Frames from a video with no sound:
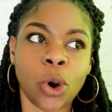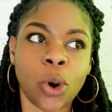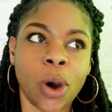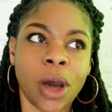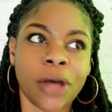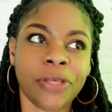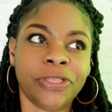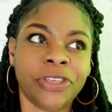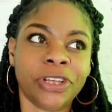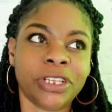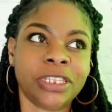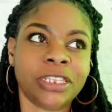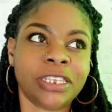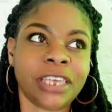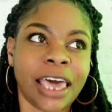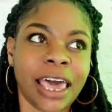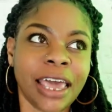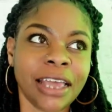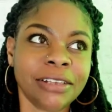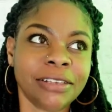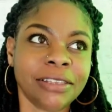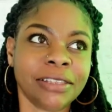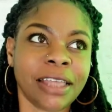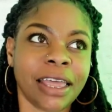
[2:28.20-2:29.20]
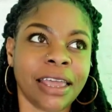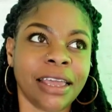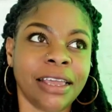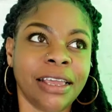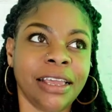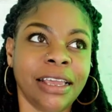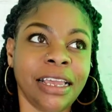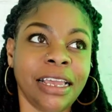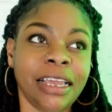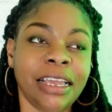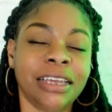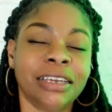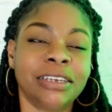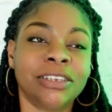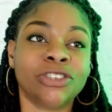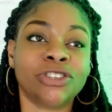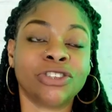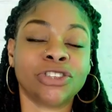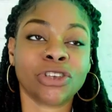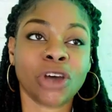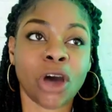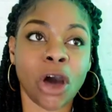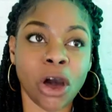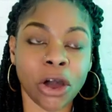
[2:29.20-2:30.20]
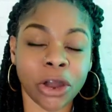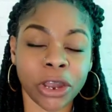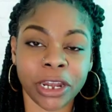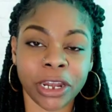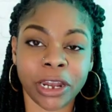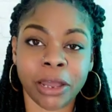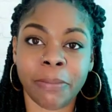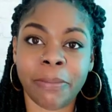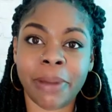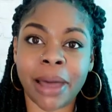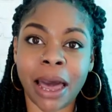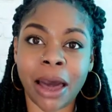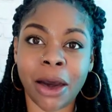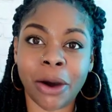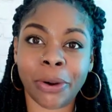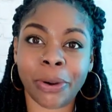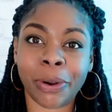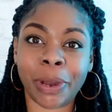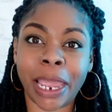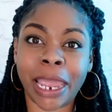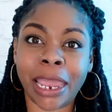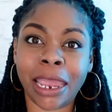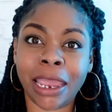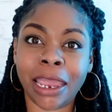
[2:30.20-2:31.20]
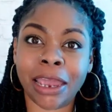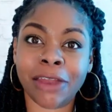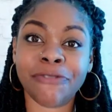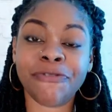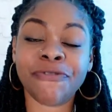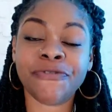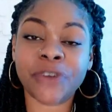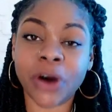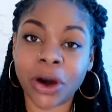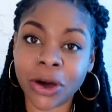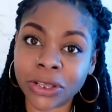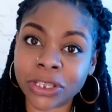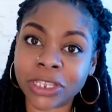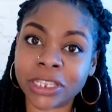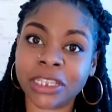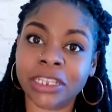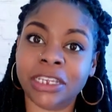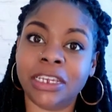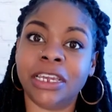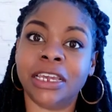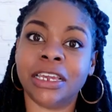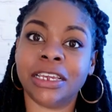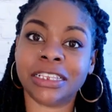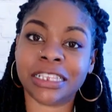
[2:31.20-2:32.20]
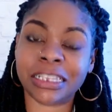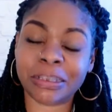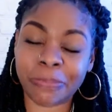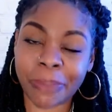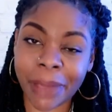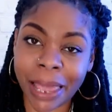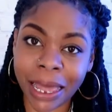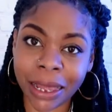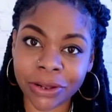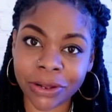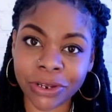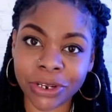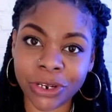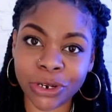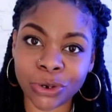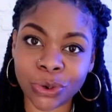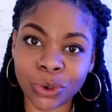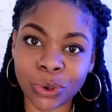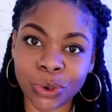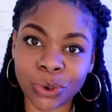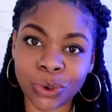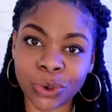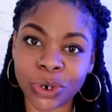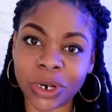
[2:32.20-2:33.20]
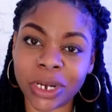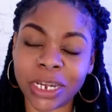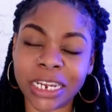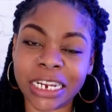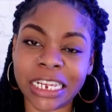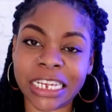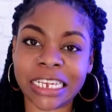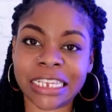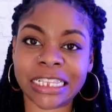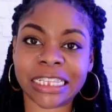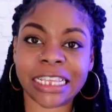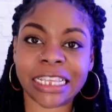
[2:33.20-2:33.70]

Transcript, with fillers: the text that he is talking about and falsely expounding on is